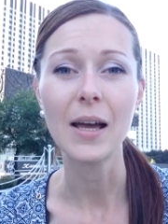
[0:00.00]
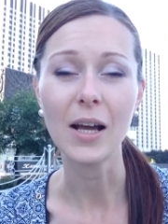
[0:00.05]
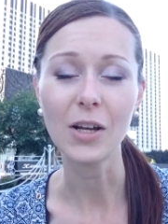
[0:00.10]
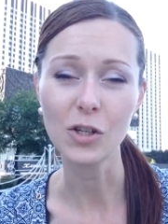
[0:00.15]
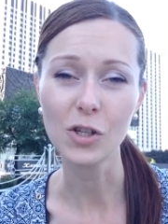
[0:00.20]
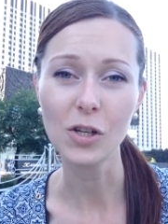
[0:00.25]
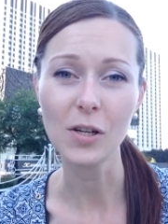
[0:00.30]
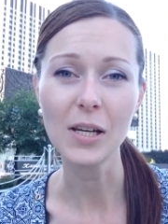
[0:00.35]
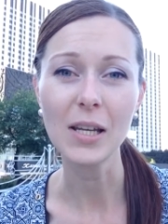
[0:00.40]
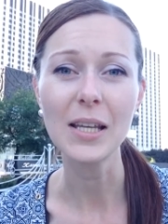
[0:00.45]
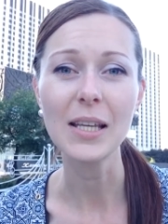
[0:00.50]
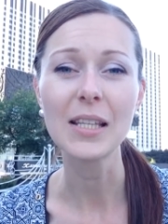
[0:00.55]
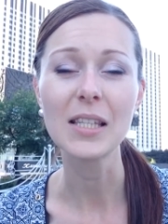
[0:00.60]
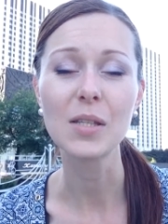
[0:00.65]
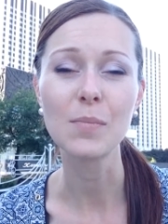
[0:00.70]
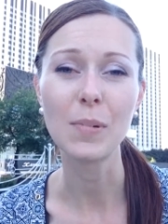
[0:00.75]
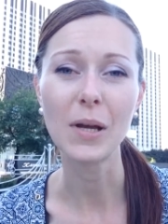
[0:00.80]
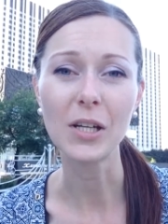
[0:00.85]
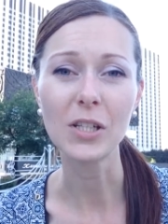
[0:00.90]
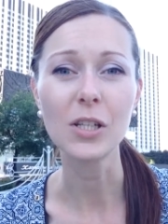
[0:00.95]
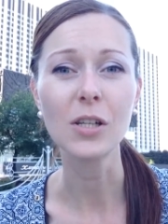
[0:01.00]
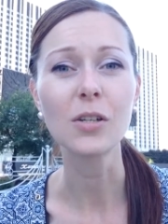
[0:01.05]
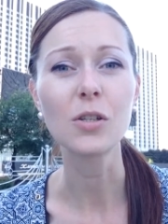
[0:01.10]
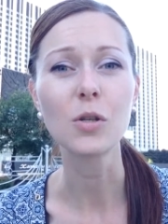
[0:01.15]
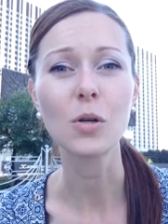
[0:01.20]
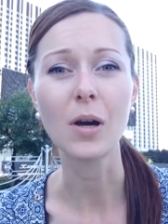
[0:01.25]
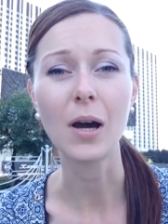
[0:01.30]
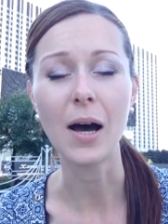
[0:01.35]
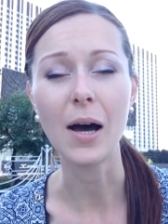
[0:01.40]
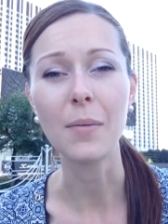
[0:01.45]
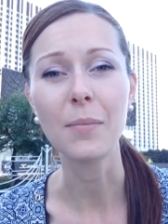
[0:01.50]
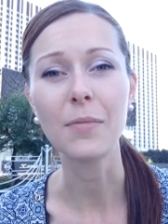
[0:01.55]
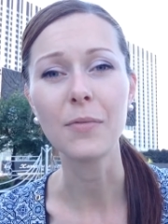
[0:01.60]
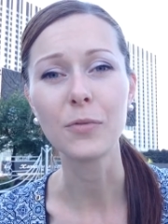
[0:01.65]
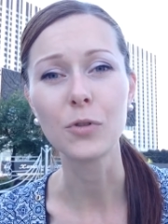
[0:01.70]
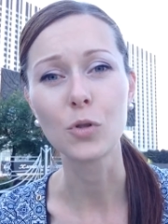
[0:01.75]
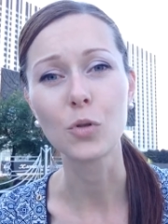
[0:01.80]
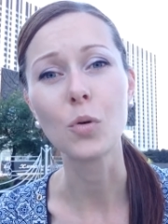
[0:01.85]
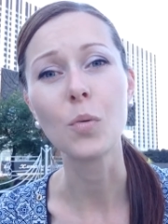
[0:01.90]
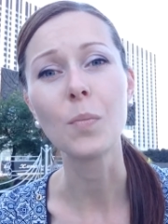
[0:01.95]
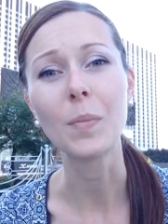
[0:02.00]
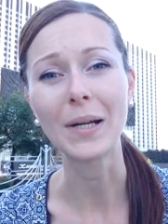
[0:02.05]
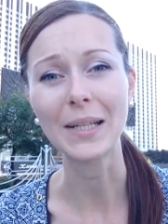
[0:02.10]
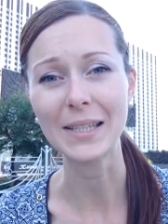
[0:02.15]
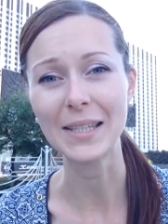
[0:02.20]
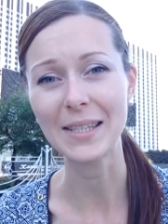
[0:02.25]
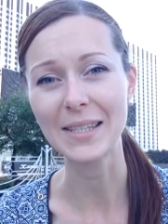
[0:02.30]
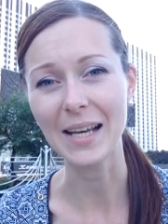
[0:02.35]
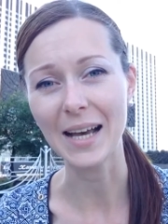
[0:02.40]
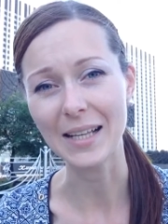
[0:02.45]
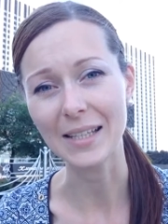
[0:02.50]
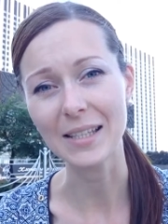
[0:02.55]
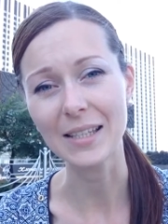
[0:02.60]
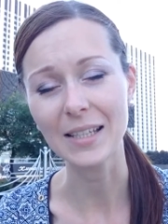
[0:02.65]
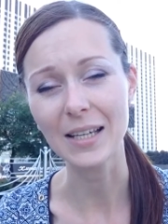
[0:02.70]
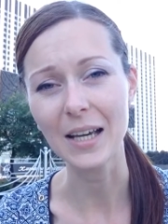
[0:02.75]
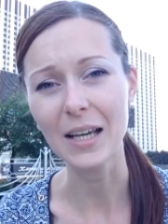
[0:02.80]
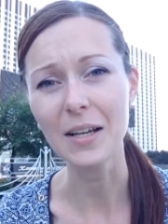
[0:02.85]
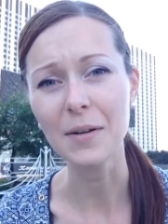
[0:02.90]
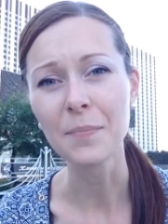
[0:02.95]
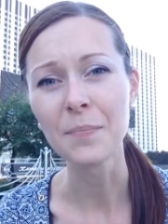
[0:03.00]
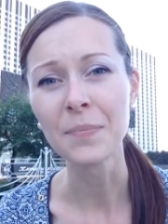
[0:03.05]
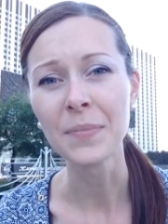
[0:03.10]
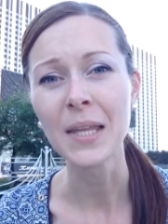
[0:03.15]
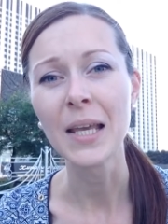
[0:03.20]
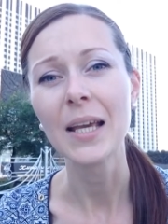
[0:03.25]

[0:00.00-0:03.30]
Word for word: Actually, it's better to come to Partizanskaya.